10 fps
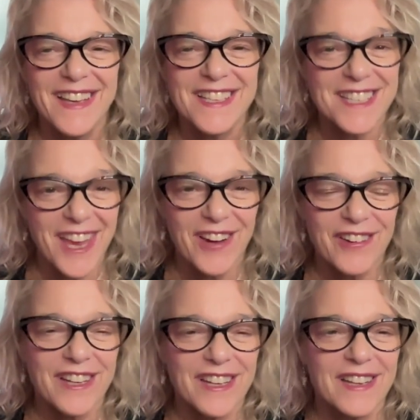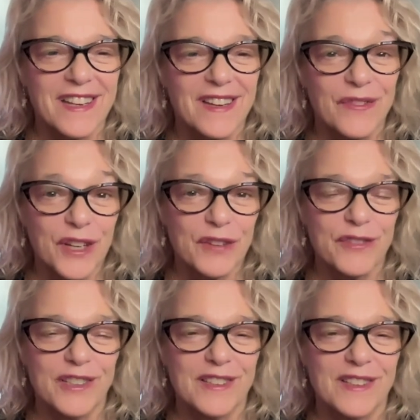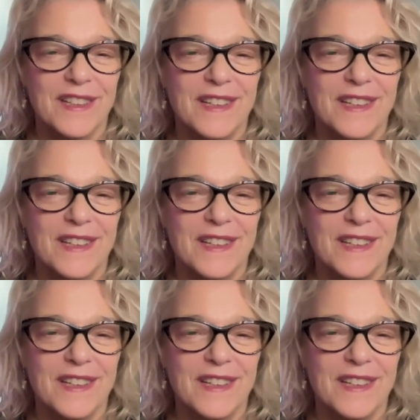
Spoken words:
scary, fearful.